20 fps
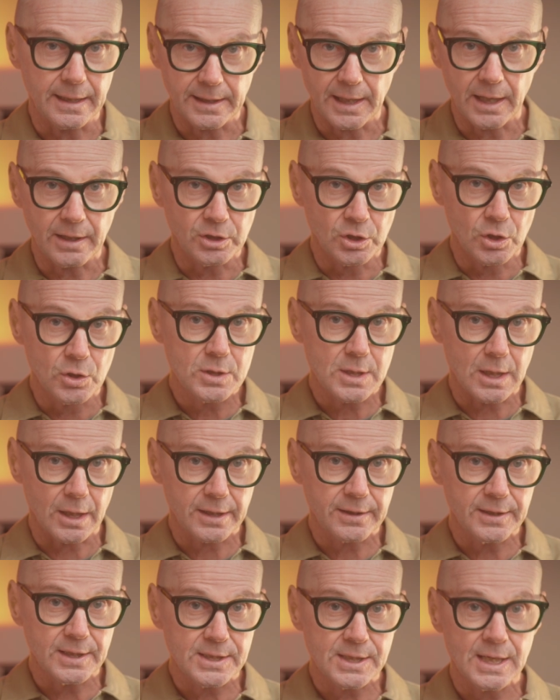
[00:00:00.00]
Now, used
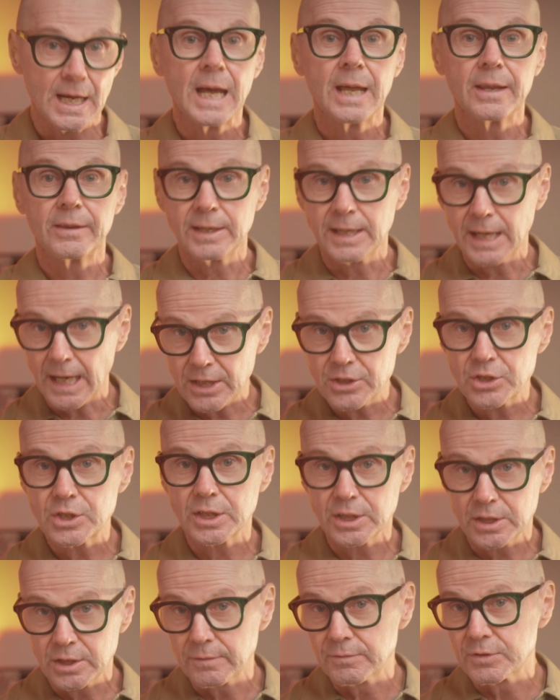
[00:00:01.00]
like this, the
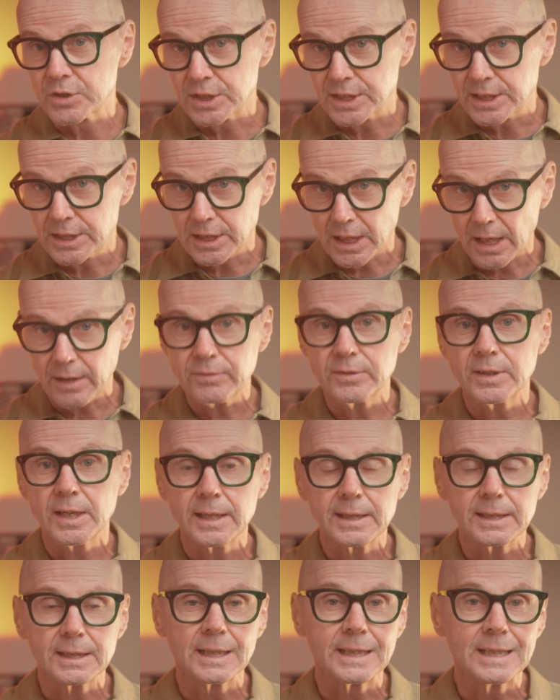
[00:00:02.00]
adjectives
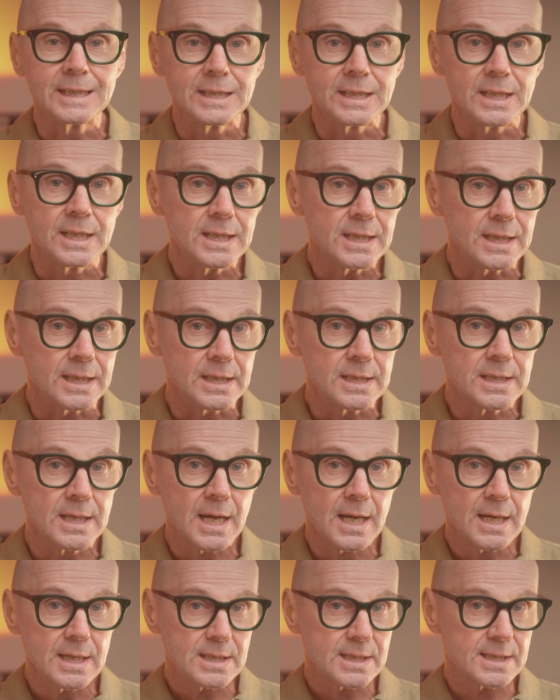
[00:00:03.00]
definitely need
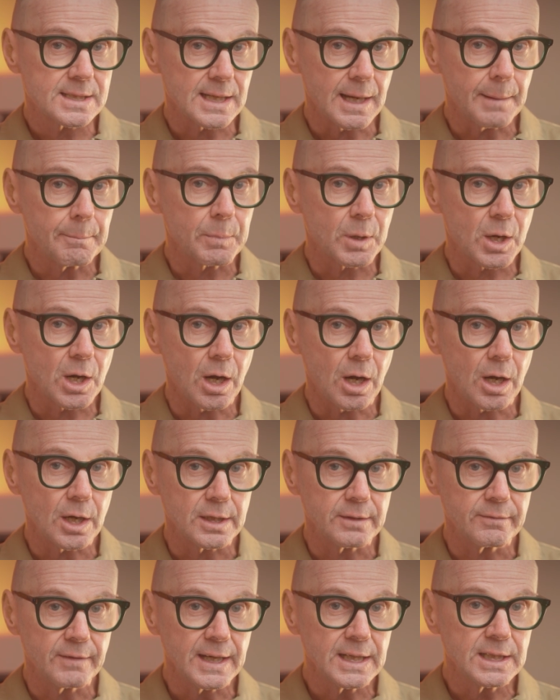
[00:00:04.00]
some
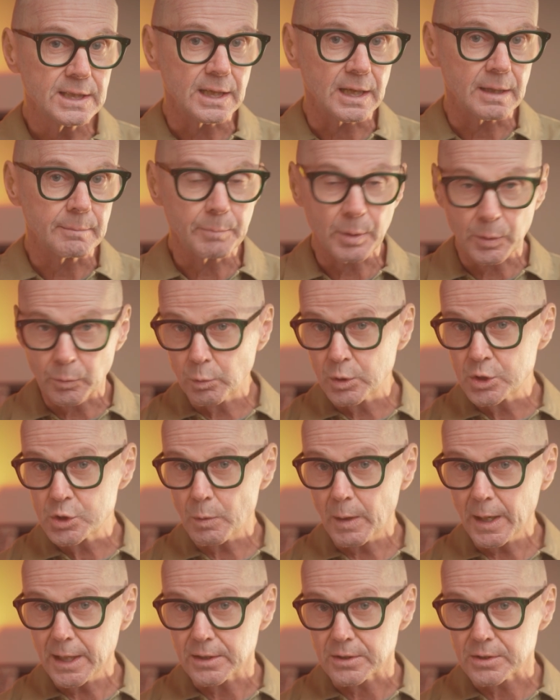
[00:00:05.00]
kind of ending. But which
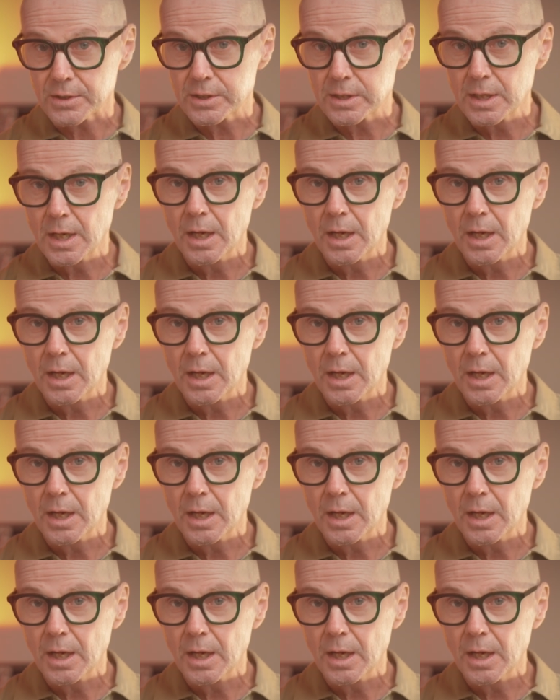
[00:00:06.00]
ones?